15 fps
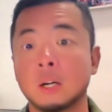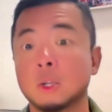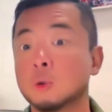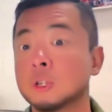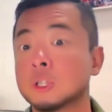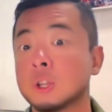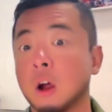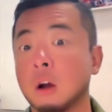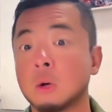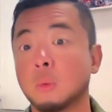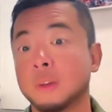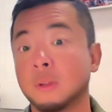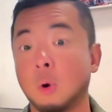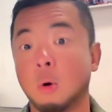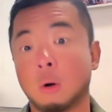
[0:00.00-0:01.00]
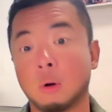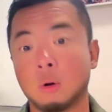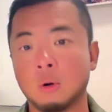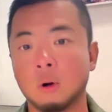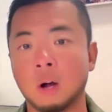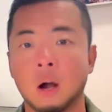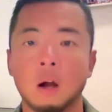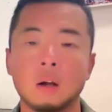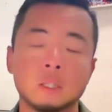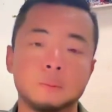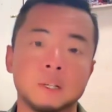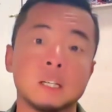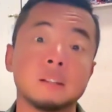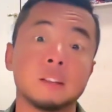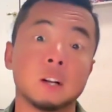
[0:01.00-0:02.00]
you start with Oracle cards because